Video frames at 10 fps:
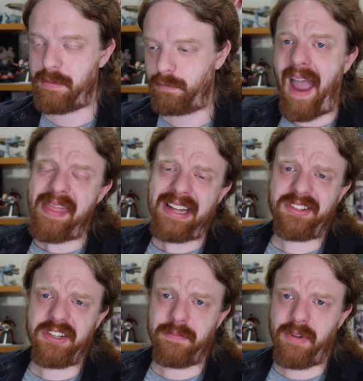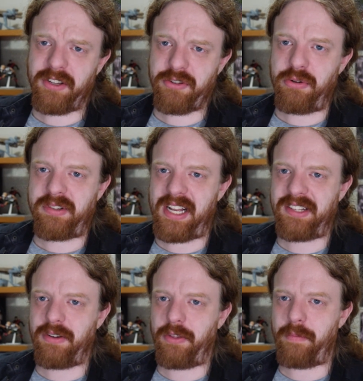And that's just my 2 cents
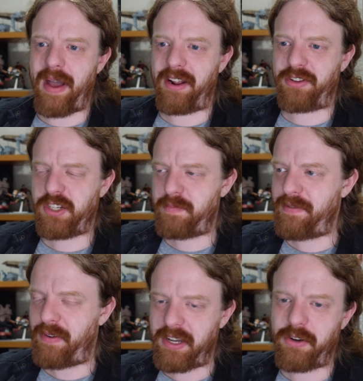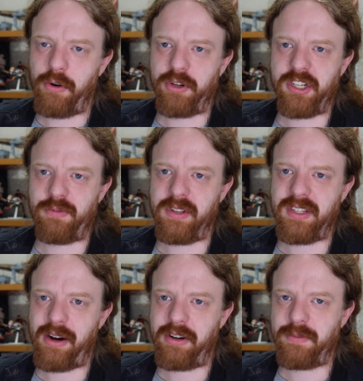on the matter. Just be very cautious with
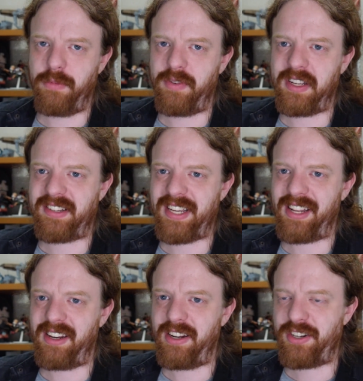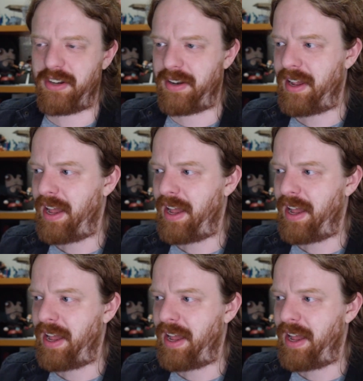turrets moving in 2nd edition.